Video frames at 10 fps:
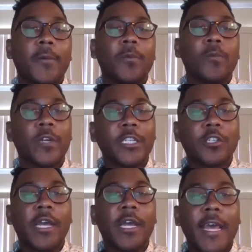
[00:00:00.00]
racial
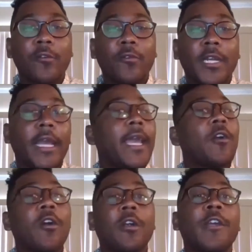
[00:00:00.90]
health equity, and
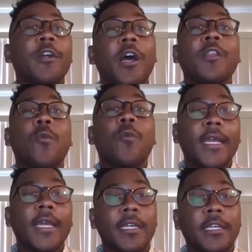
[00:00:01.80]
are there other
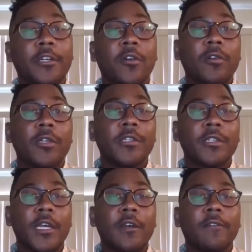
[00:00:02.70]
ways that you're holding
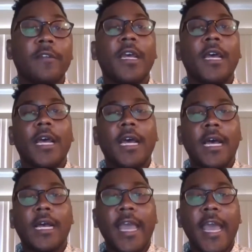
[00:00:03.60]
yourself
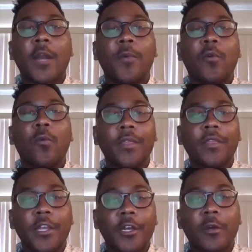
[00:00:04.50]
accountable with
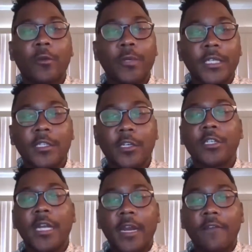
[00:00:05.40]
your
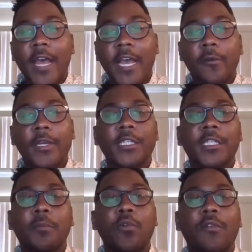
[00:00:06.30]
research and
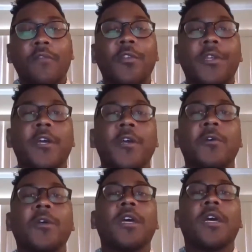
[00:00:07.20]
evaluation portfolio
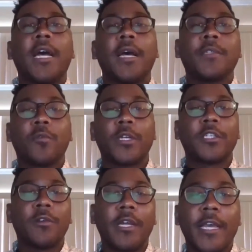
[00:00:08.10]
to
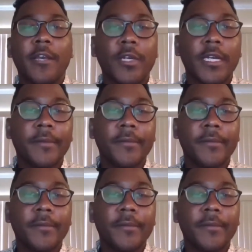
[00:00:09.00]
racial health equity?